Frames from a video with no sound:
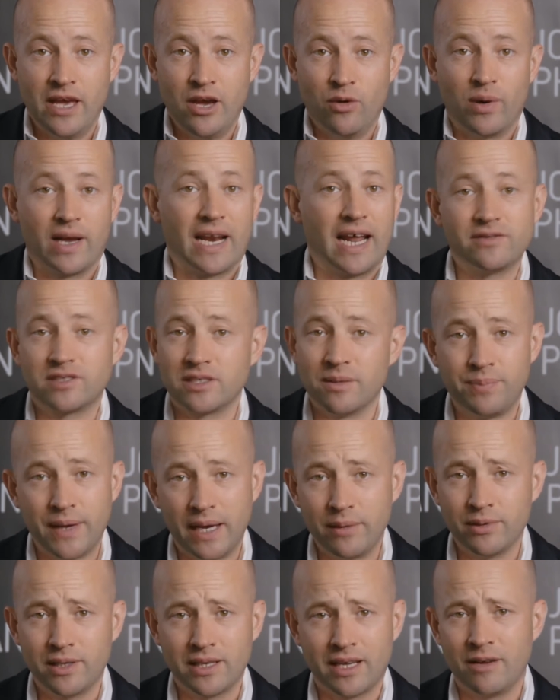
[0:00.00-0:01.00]
we're going to have some
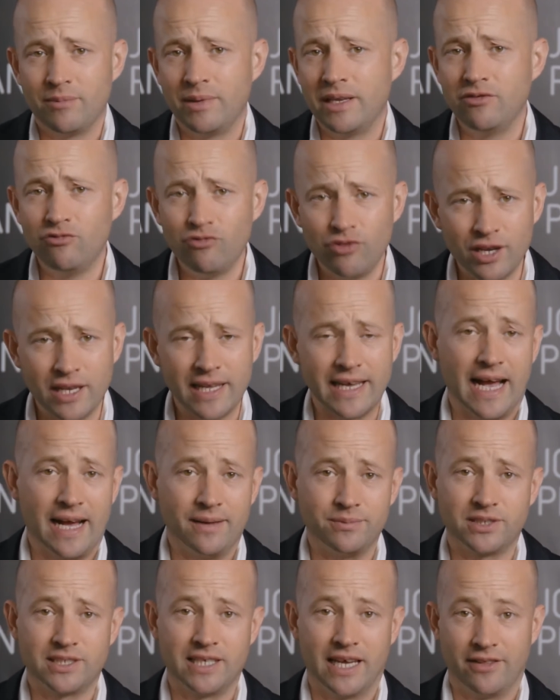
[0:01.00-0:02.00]
people that are going to be really
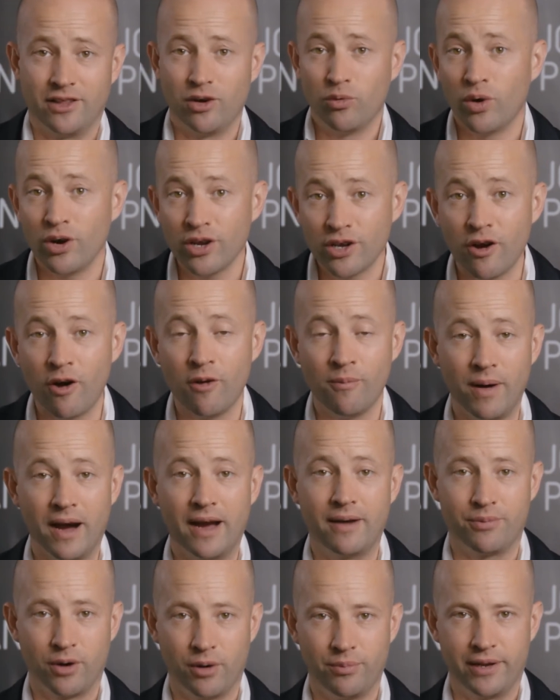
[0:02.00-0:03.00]
upset that want to go and
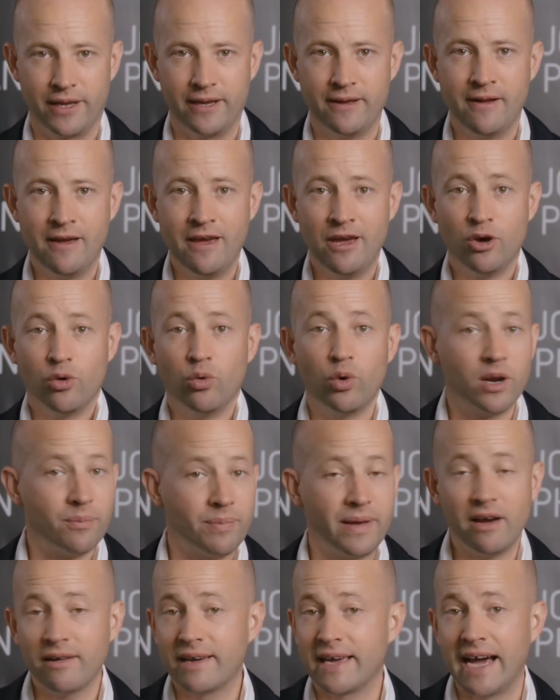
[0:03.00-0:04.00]
buy a property. Would it
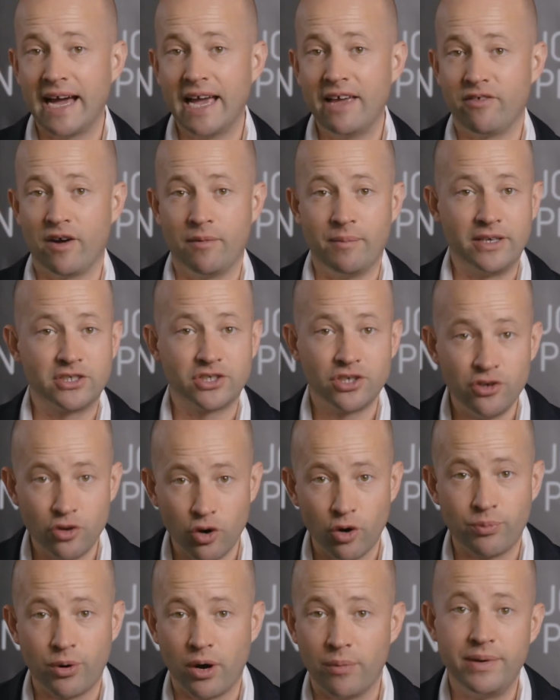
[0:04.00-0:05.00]
be okay if I mentioned
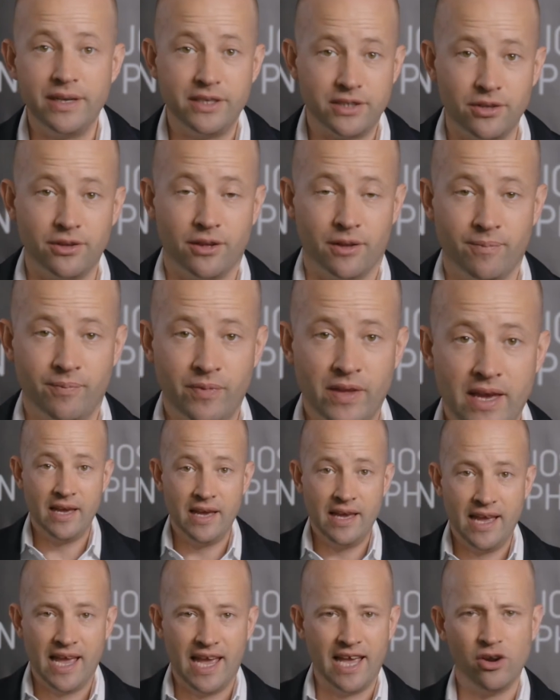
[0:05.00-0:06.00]
your property to them?
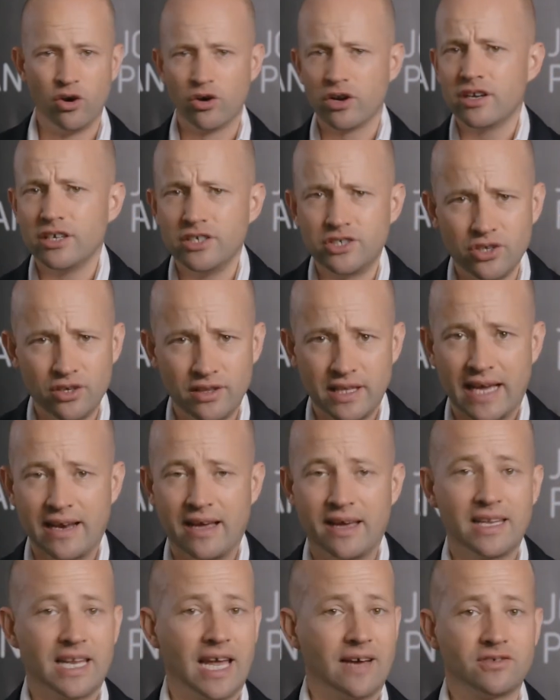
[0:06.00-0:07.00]
In order to do that,
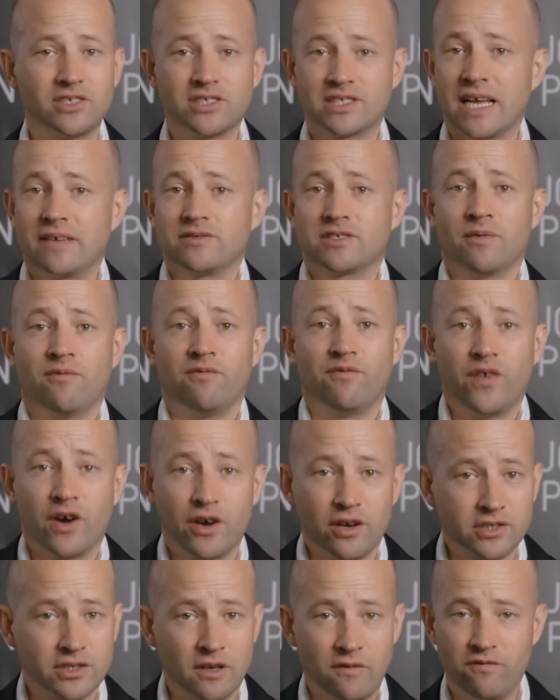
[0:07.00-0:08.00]
I'd love just to have some
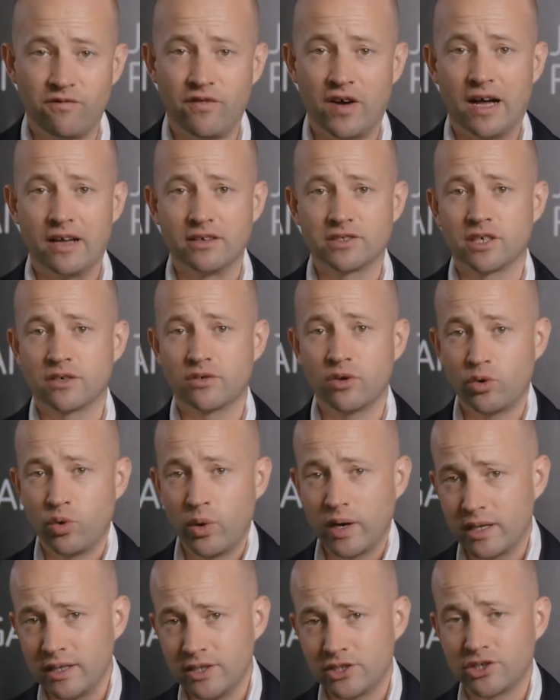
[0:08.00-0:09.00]
photos on file so I could
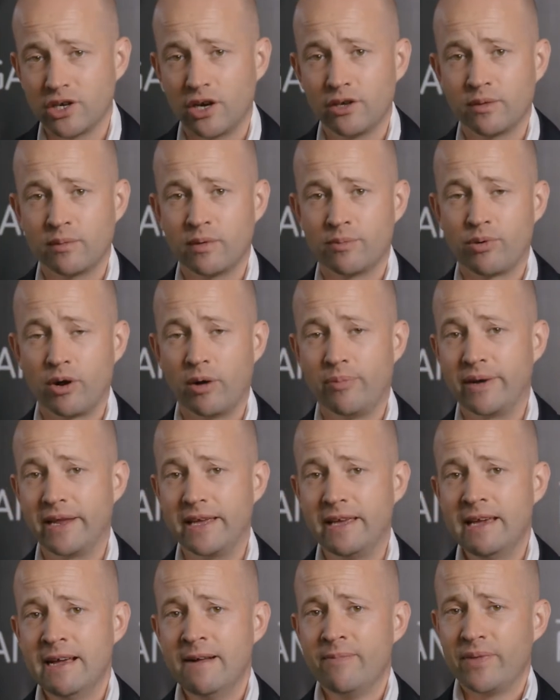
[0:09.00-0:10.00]
quickly show them the
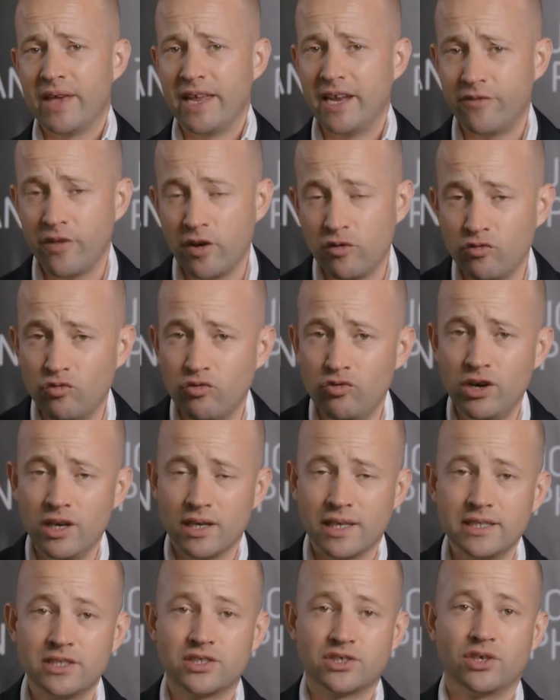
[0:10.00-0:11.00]
property. And if it
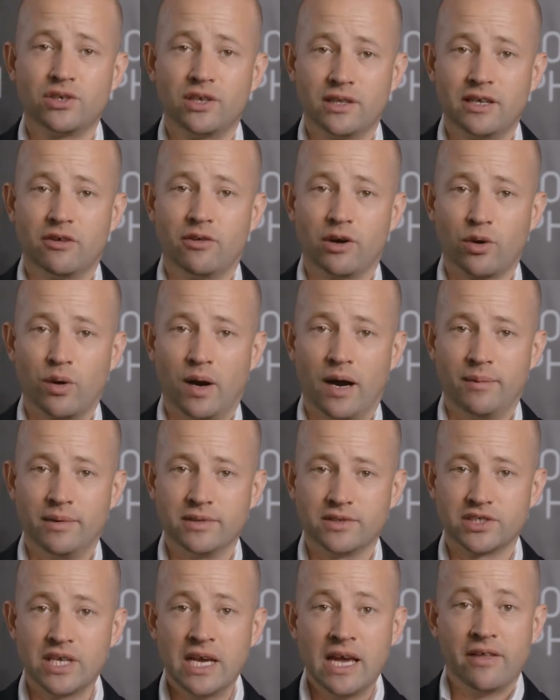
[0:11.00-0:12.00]
really suited their
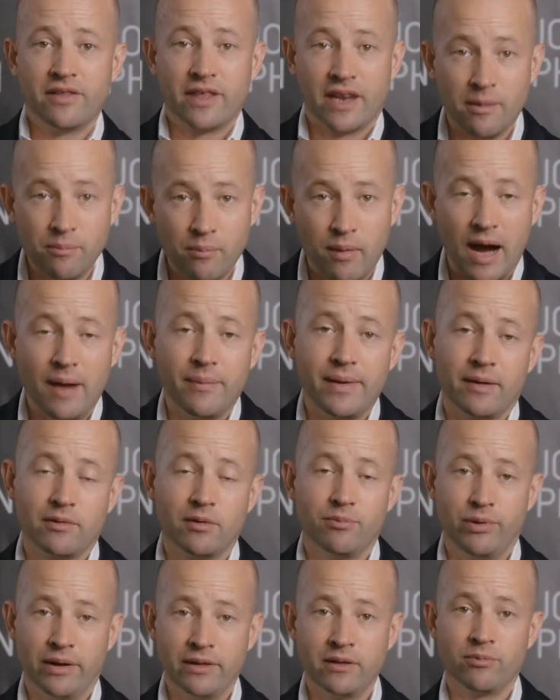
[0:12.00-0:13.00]
requirements, then I might be able
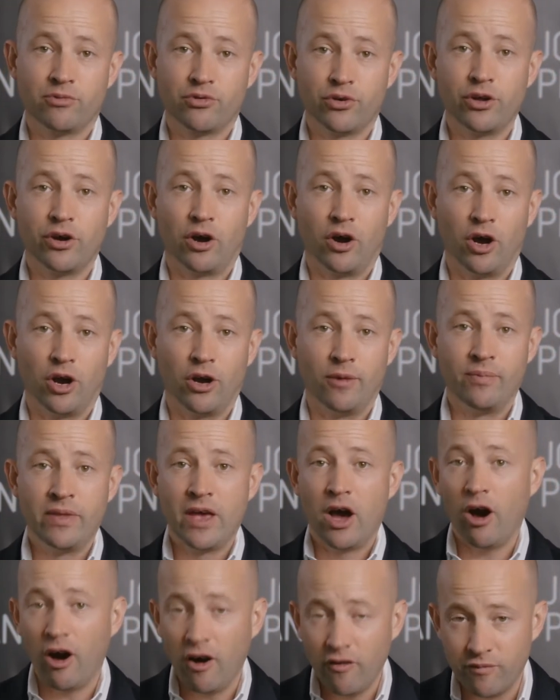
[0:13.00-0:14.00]
to bring them through your home
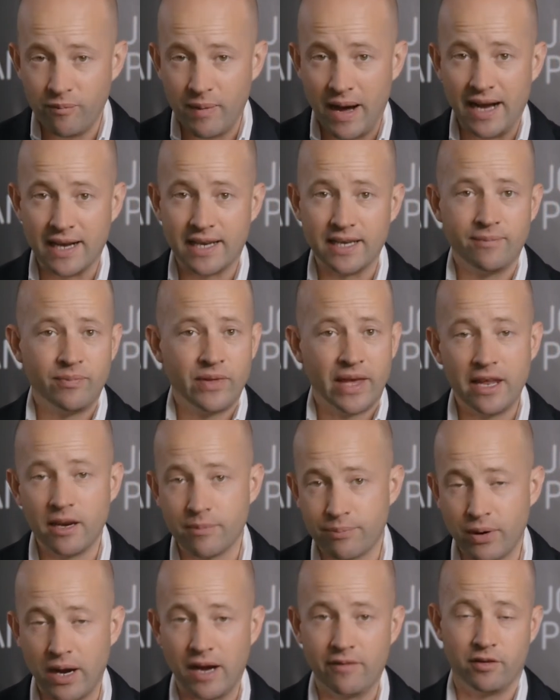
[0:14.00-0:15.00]
off market in a
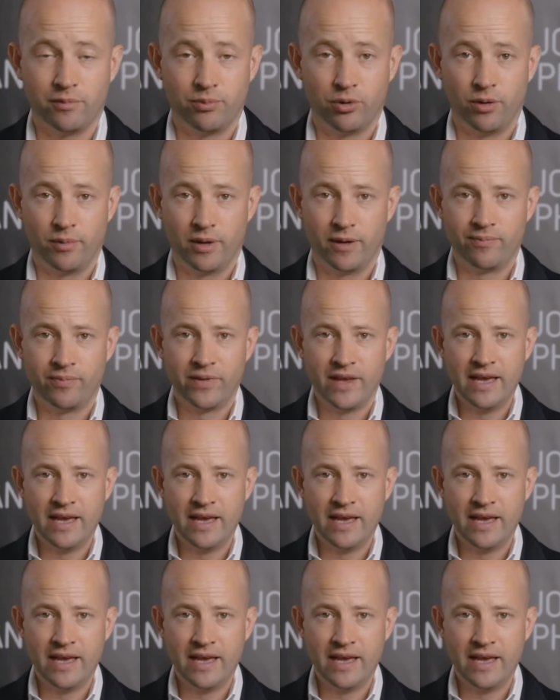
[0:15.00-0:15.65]
private appointment.